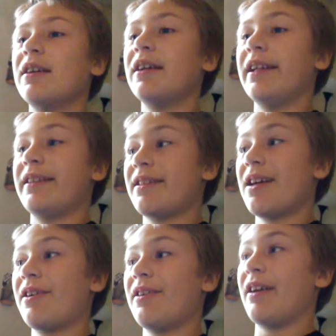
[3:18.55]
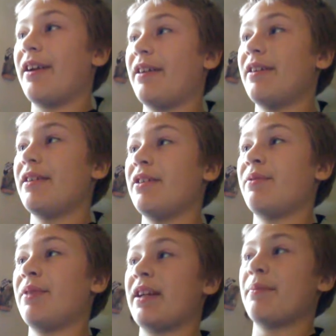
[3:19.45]
and Saturday is
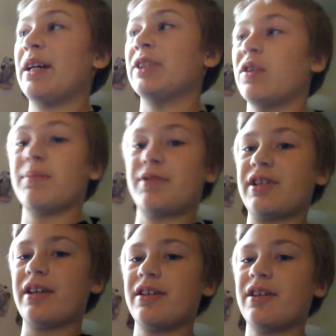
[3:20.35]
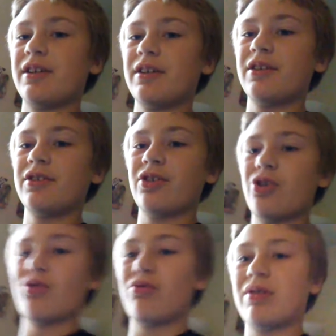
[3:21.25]
when I get my drum set.
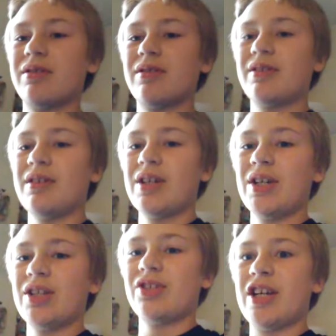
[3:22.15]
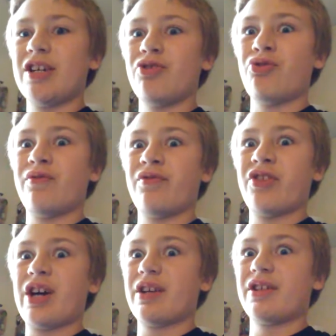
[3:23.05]
So, Stay tuned for
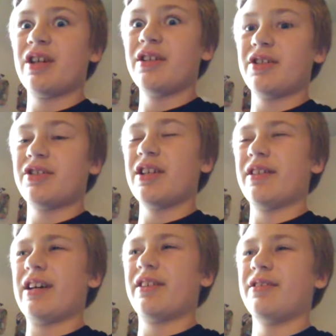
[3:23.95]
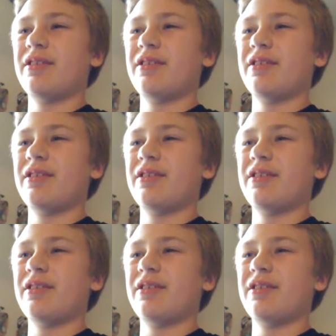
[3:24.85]
that. I already said that.